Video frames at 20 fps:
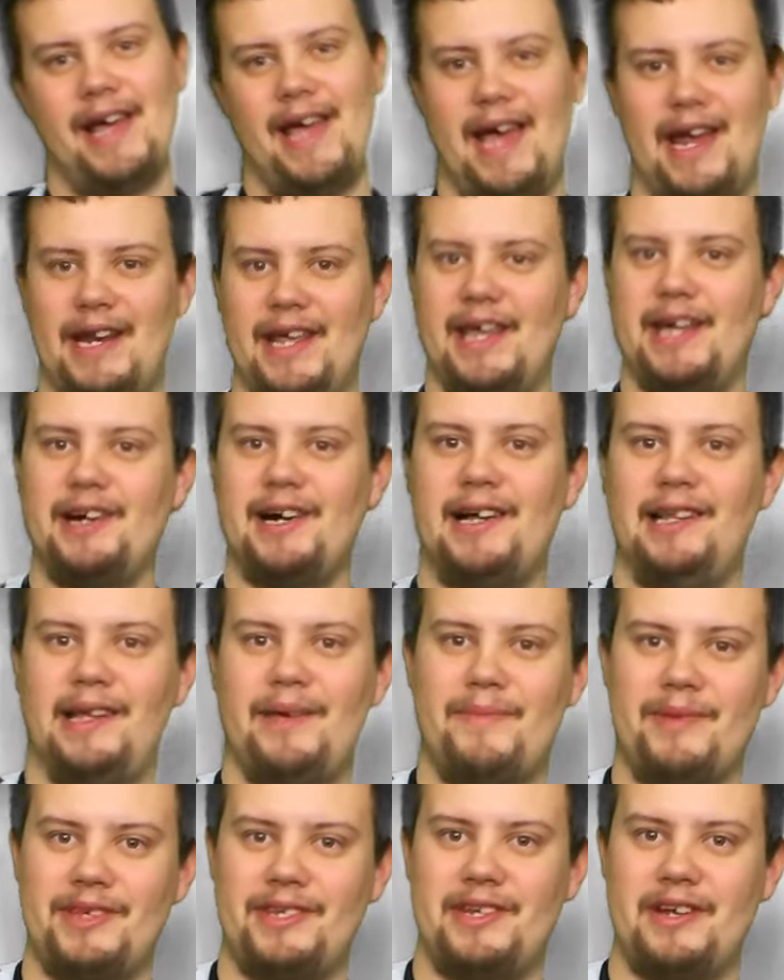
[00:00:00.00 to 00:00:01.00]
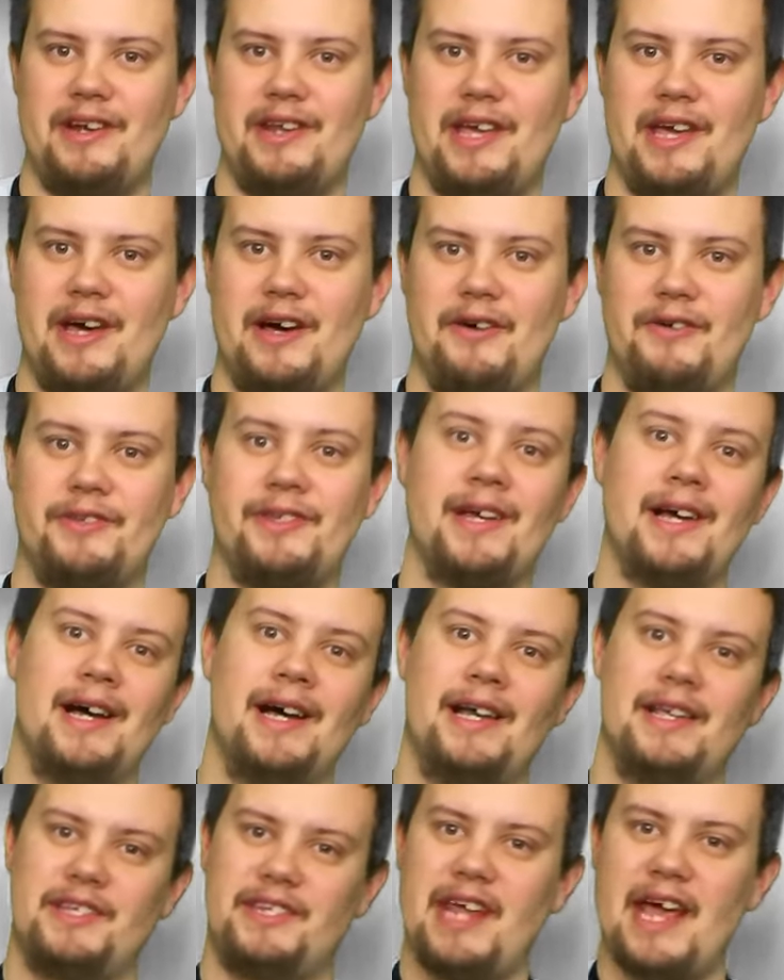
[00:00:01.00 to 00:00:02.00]
And here at Lemon Studios,
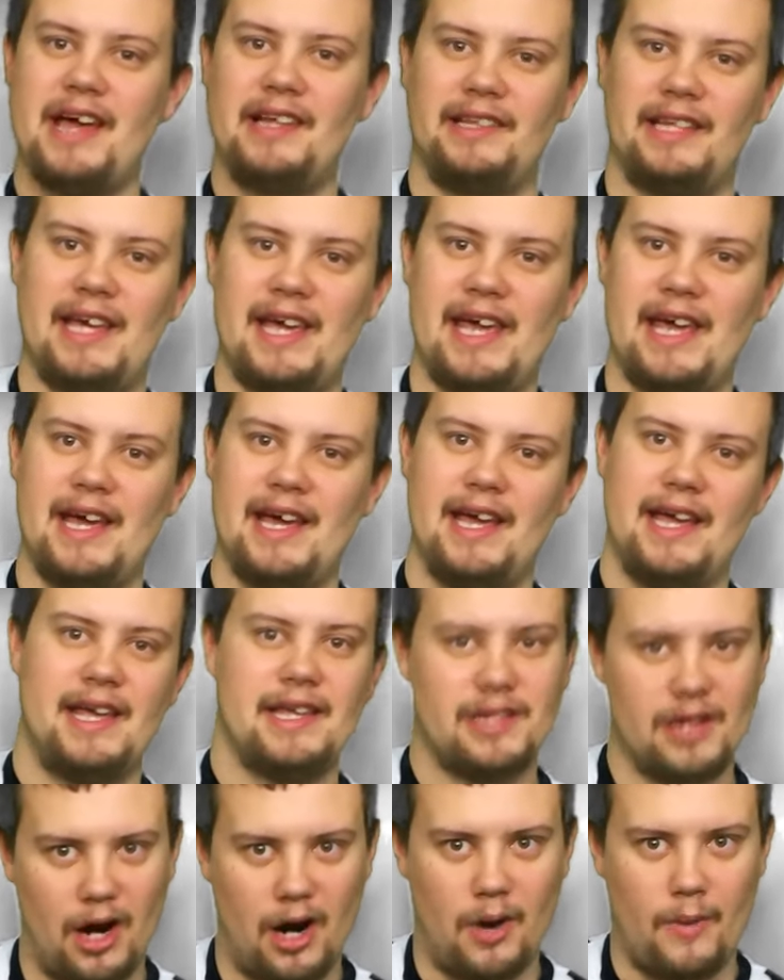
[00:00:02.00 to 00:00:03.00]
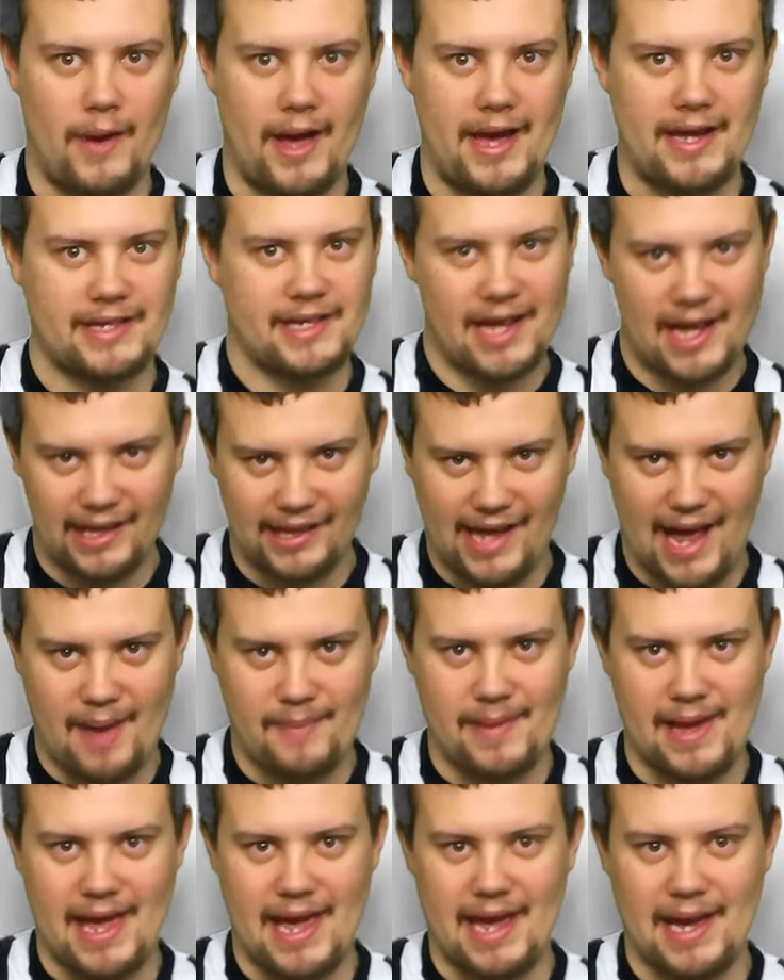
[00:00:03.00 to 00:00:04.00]
Stan Lee is always a
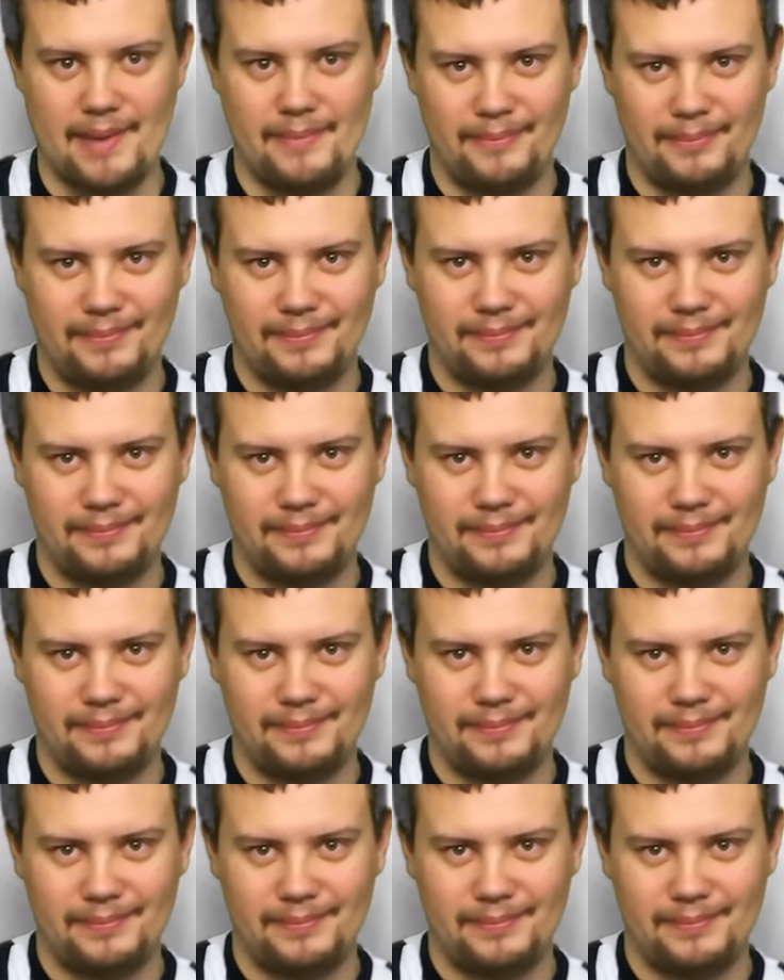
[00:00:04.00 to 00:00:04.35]
Lemmy.